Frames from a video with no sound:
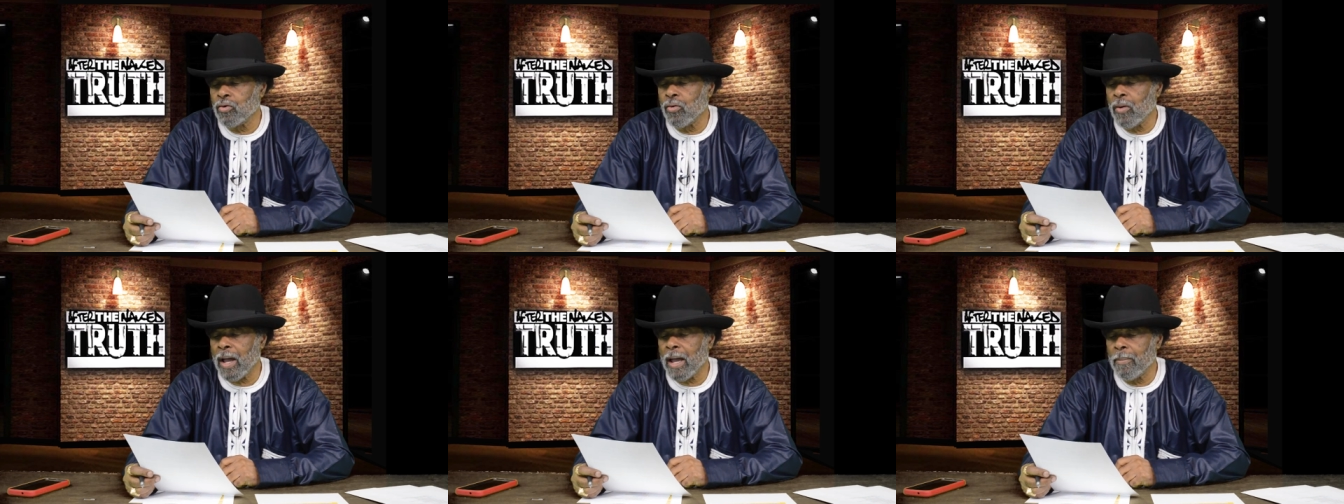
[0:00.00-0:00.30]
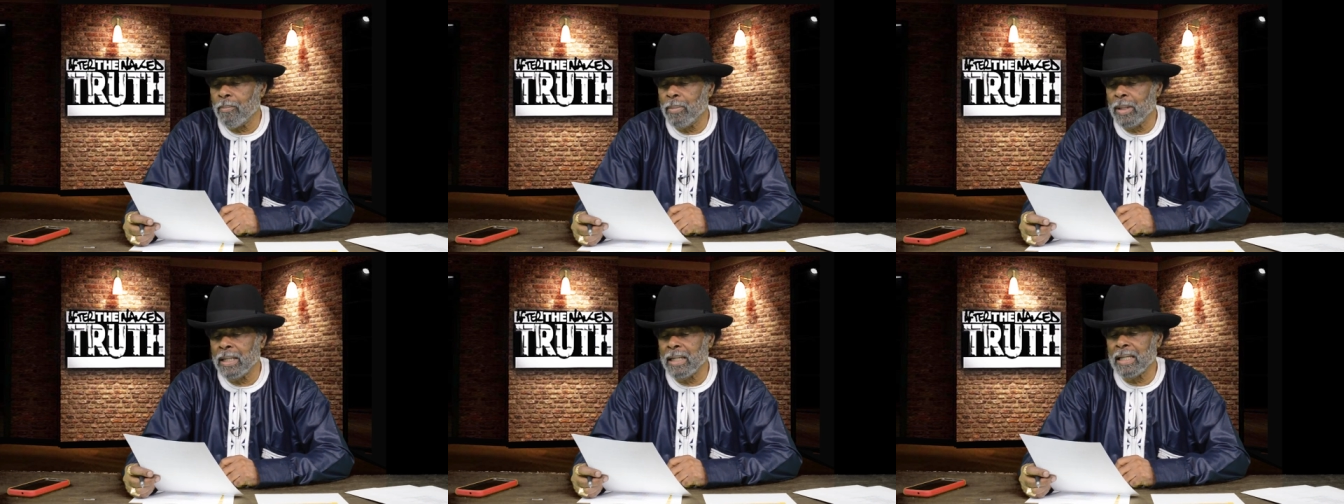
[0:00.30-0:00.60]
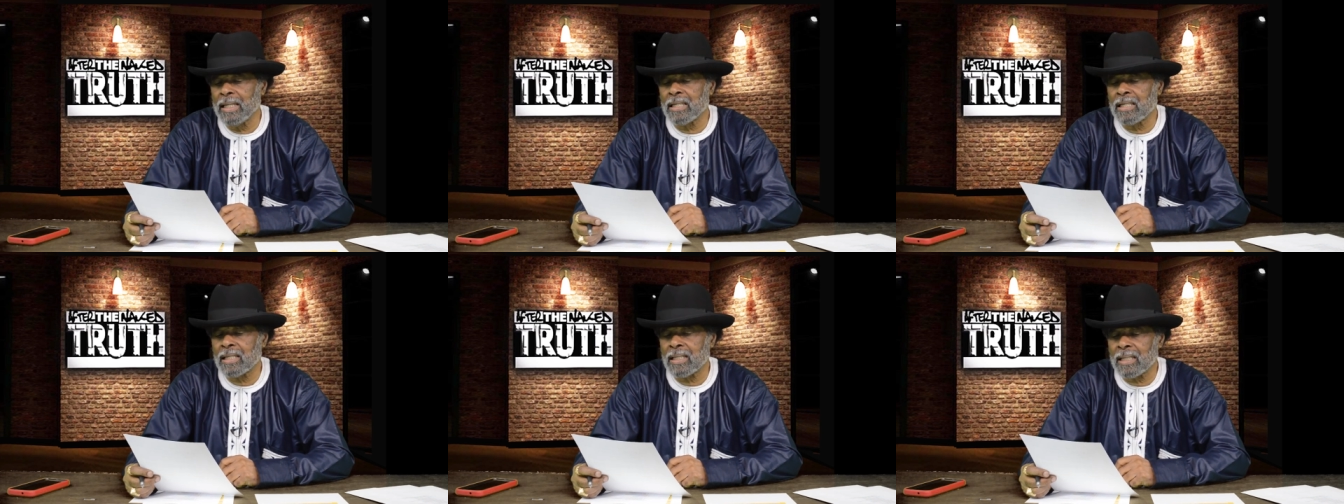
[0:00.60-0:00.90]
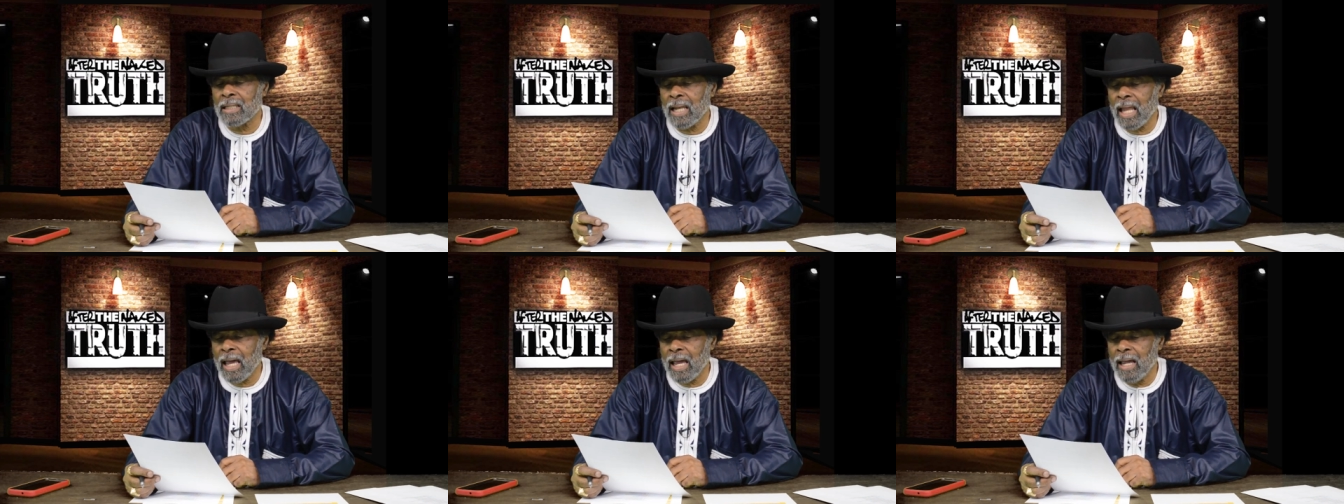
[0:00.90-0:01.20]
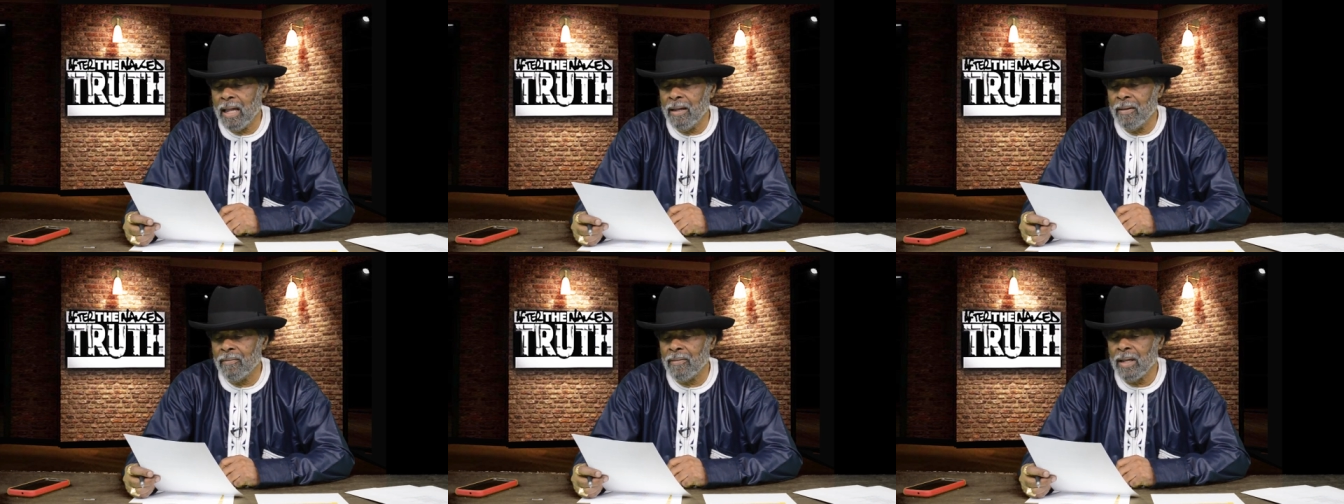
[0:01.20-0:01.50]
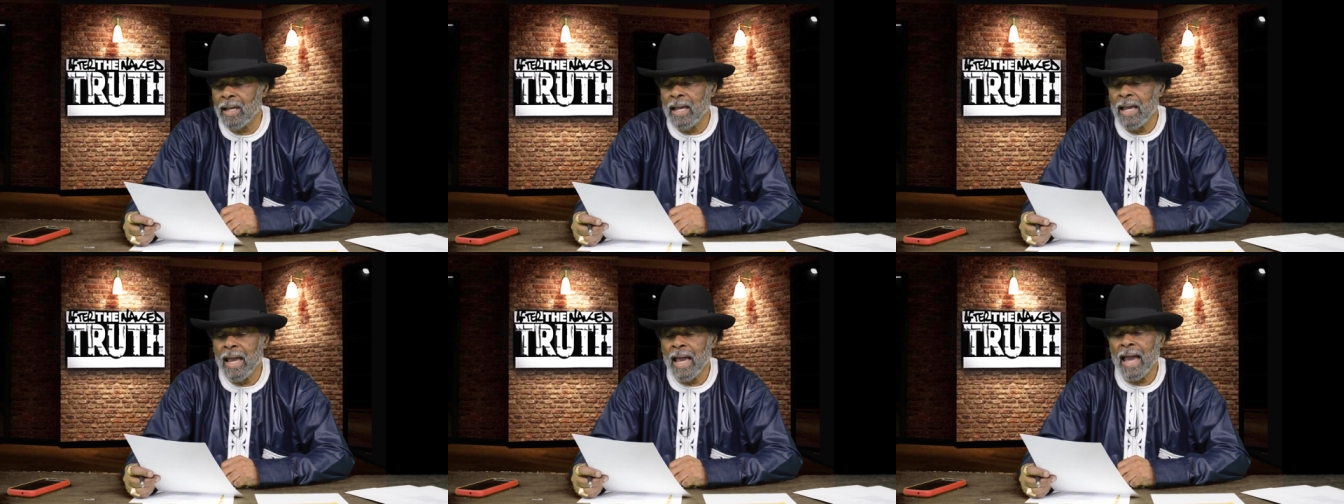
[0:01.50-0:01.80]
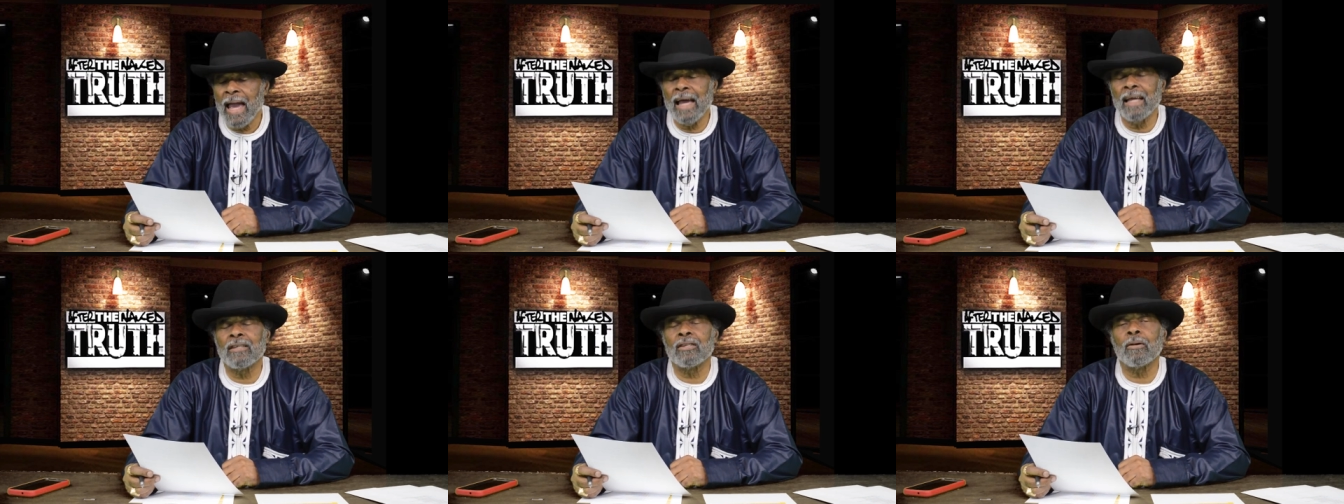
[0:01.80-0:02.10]
who have been enslaved
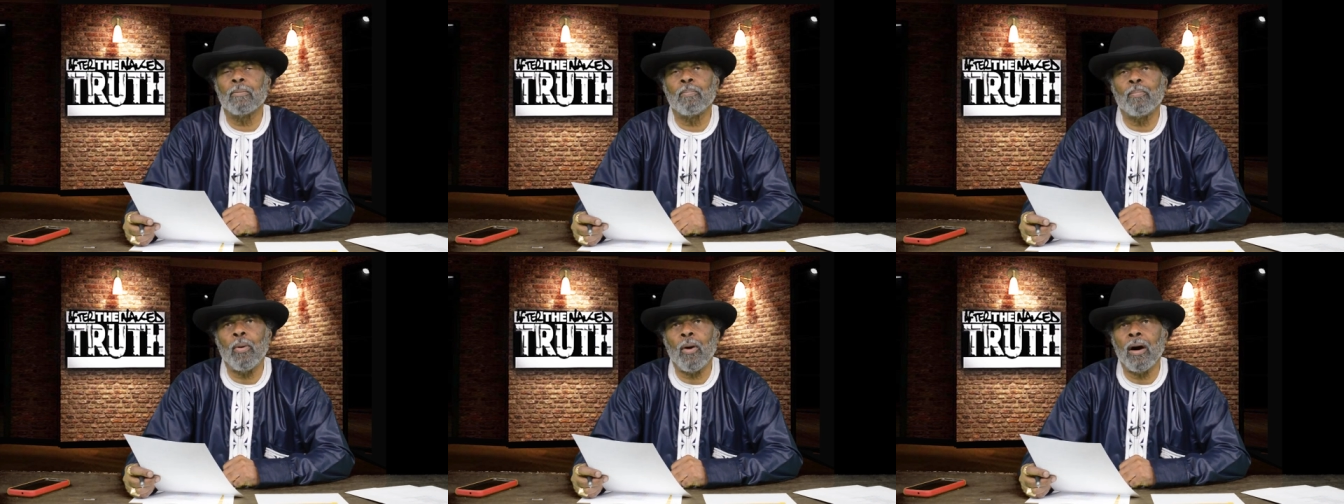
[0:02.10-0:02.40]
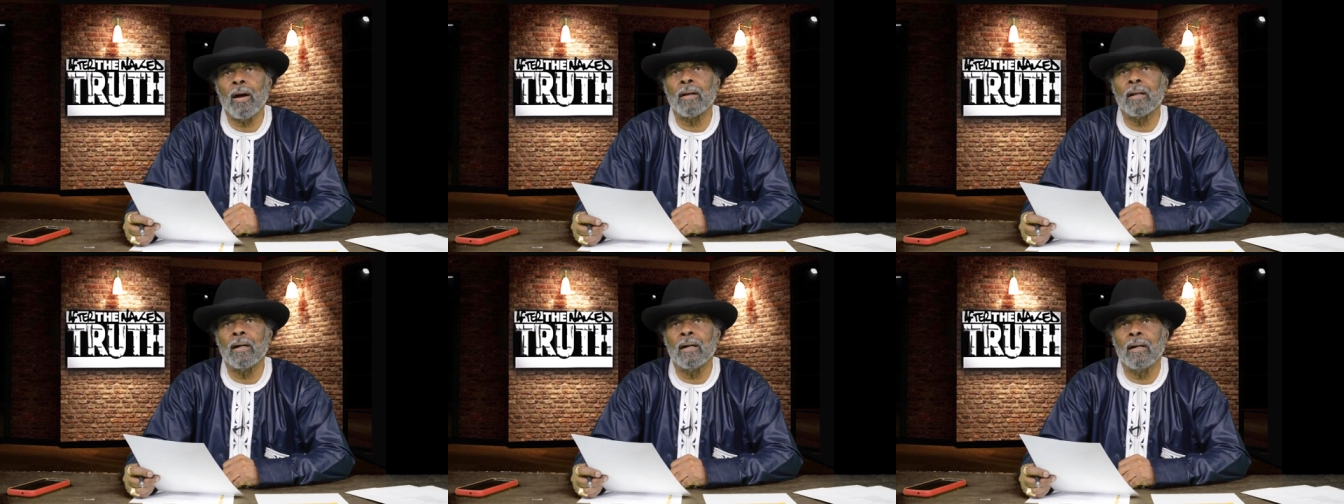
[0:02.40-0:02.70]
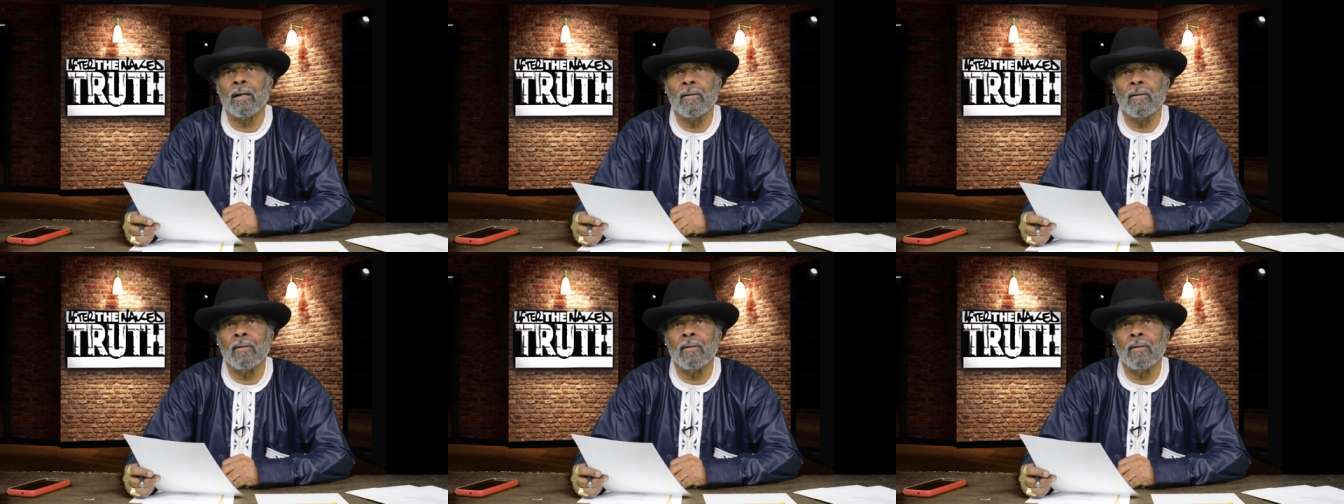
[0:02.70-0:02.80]
as a part